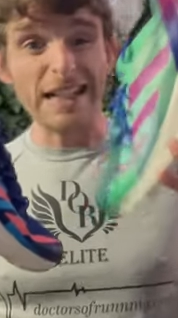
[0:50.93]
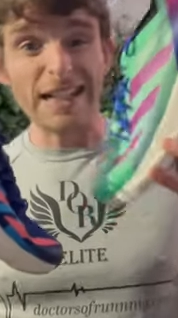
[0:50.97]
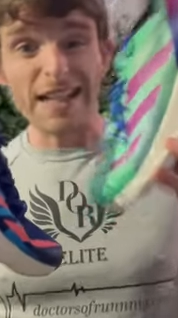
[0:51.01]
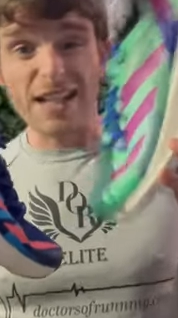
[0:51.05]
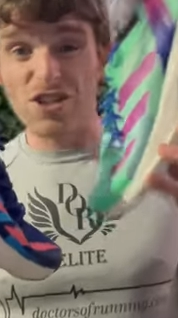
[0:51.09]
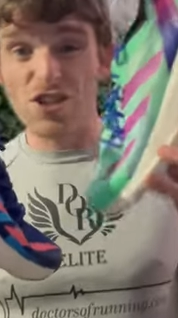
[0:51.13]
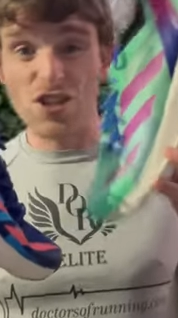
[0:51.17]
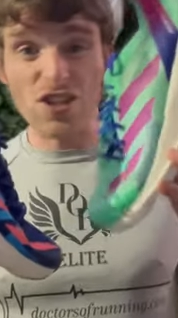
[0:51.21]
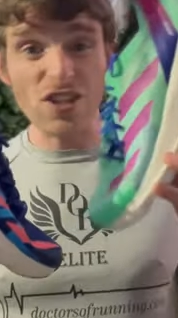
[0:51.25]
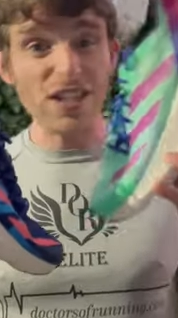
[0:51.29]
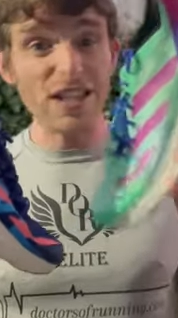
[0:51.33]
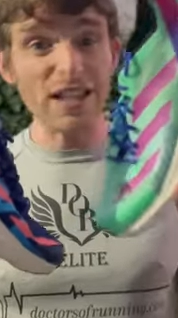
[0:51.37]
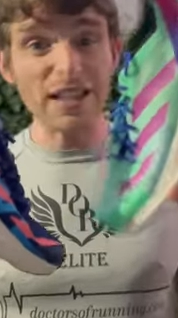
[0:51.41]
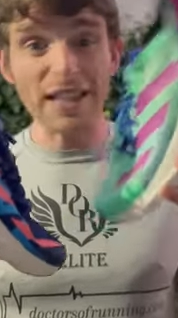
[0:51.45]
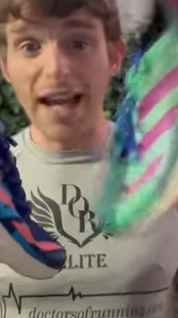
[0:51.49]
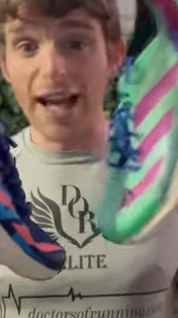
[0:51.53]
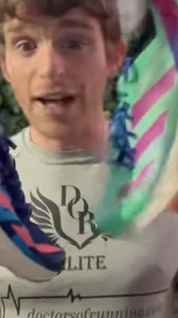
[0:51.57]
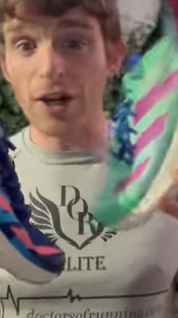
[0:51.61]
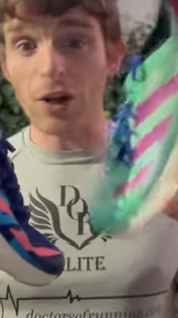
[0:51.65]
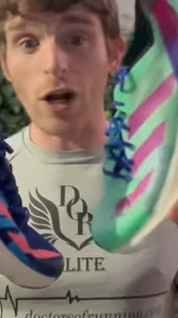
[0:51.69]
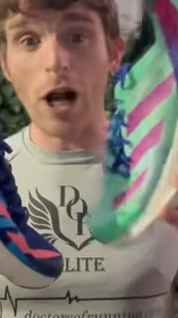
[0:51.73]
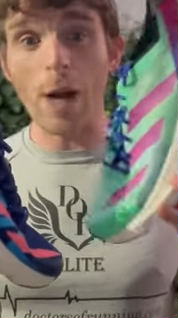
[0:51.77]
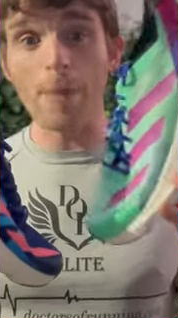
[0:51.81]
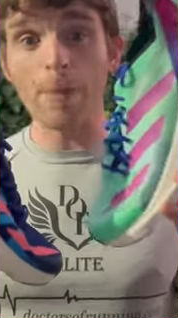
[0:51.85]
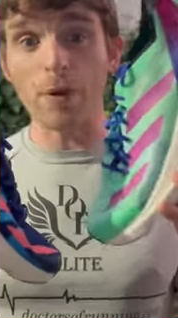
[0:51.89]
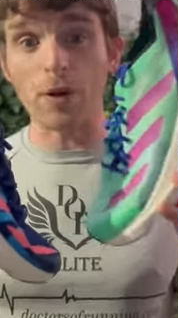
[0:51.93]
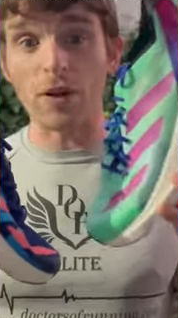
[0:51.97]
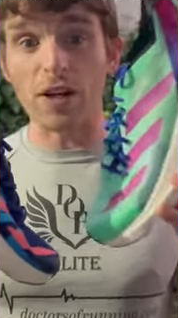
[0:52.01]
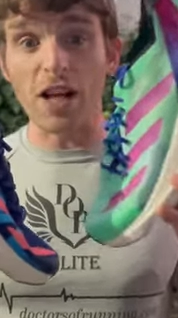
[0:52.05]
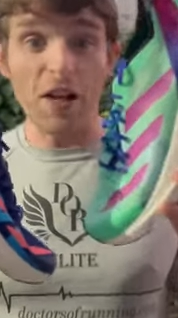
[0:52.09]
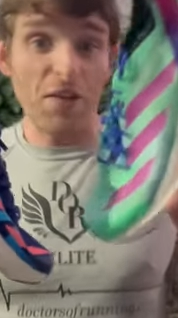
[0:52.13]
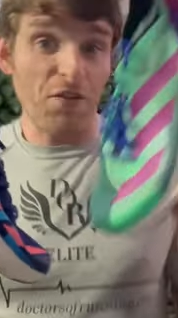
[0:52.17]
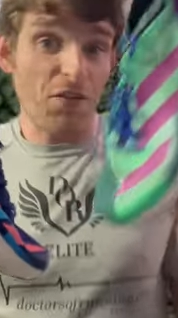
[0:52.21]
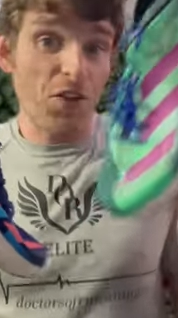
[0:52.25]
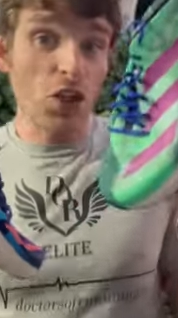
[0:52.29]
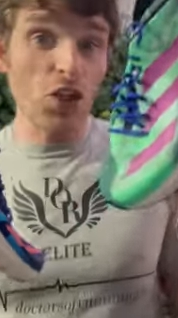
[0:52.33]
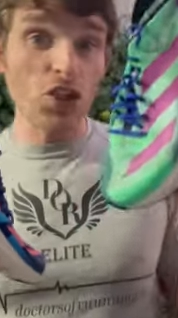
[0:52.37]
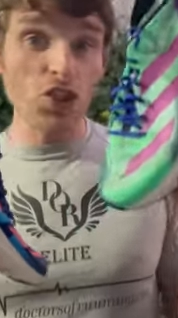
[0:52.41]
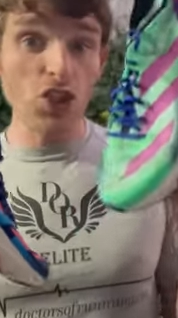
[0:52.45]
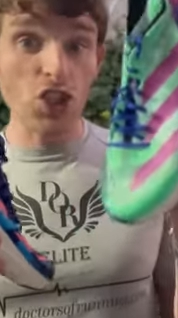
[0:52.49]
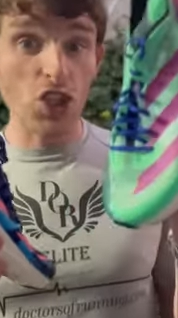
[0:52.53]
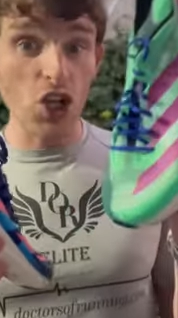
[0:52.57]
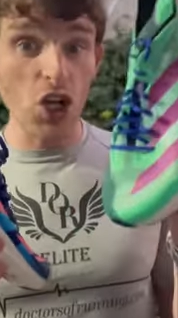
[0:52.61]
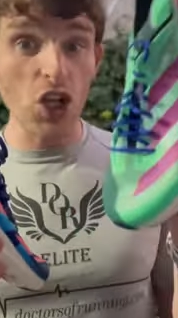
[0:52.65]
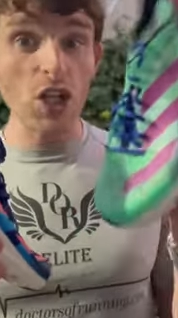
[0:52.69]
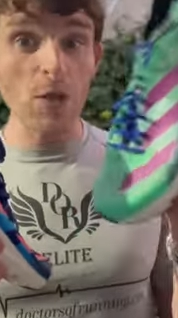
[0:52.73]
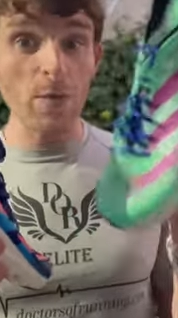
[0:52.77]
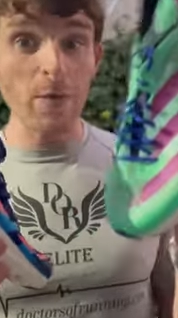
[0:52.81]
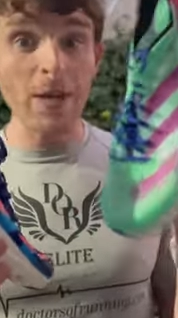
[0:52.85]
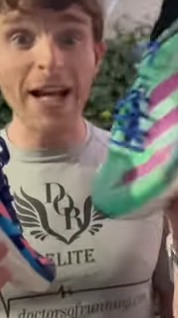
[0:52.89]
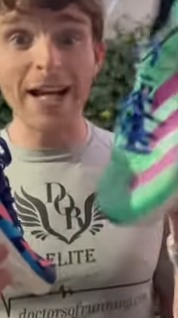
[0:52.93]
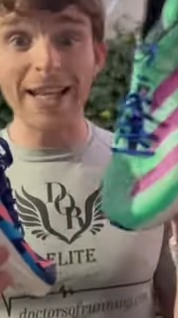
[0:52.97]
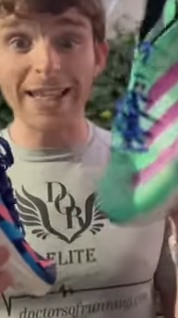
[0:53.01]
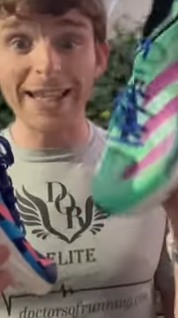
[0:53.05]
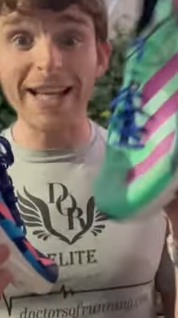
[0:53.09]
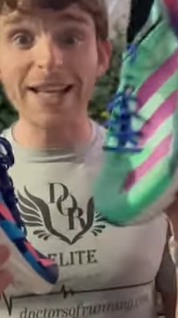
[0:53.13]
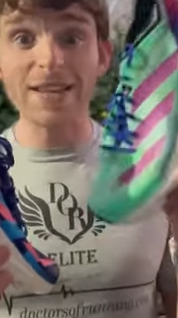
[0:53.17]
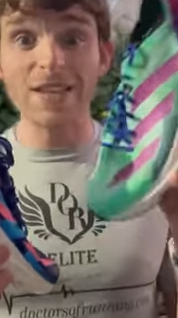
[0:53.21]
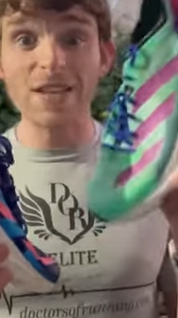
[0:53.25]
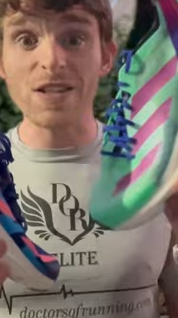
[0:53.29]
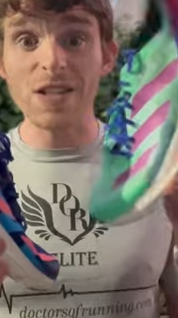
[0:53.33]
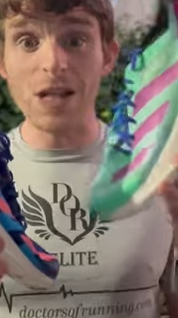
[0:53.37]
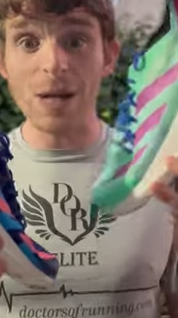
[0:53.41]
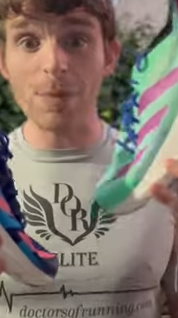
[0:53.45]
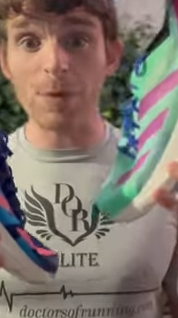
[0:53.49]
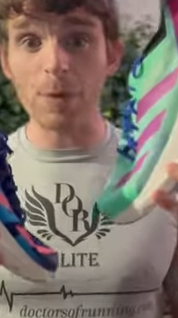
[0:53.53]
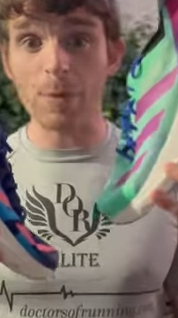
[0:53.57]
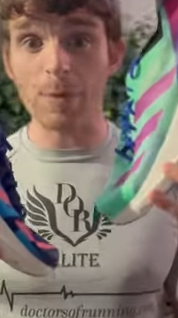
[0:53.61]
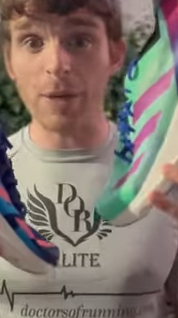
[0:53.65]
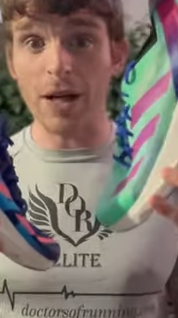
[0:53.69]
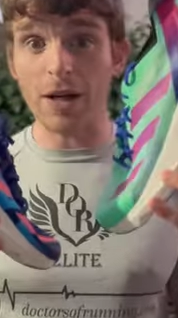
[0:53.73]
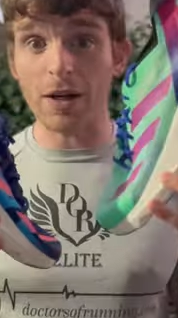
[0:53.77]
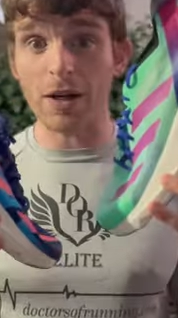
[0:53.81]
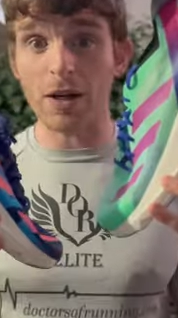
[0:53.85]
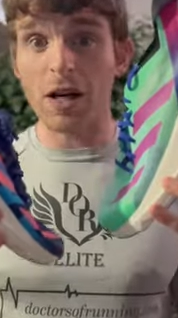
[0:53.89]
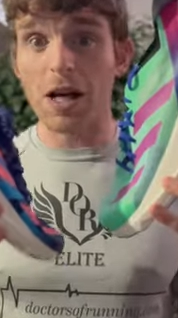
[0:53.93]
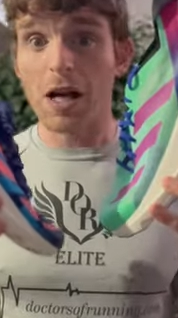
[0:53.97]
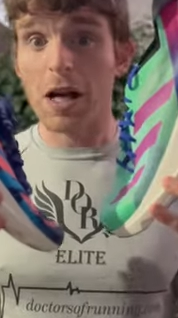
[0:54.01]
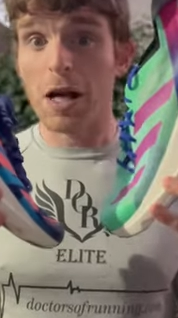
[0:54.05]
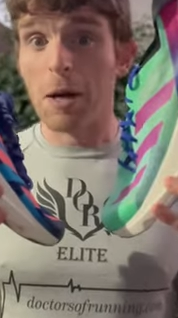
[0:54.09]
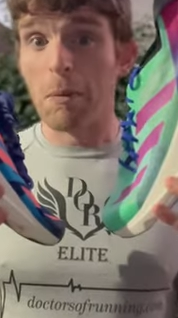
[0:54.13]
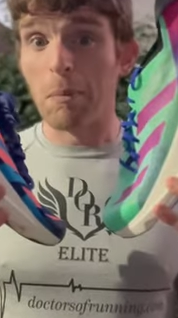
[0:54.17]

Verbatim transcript: it's just a lighter upper it feels good to me i like this upper better